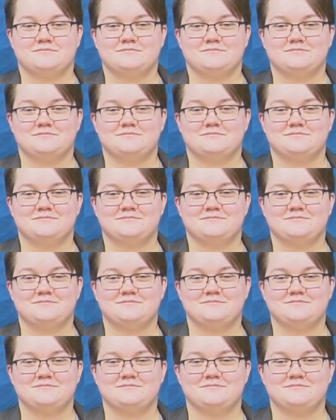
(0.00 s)

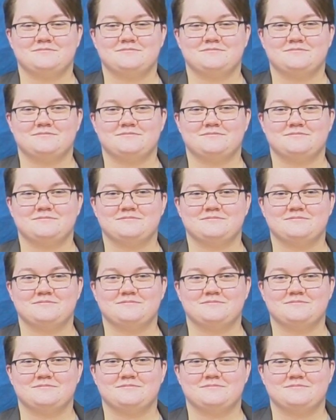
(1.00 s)

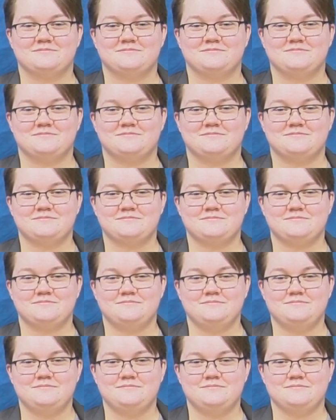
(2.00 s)

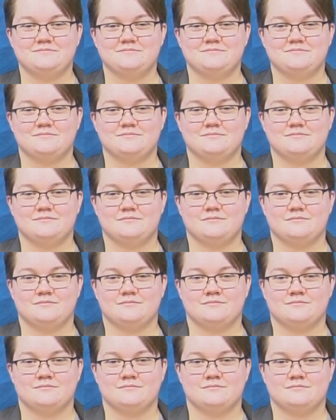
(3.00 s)

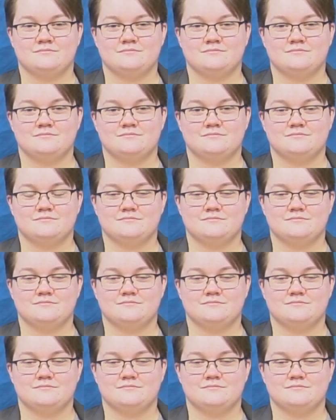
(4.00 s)
This person isn't speaking.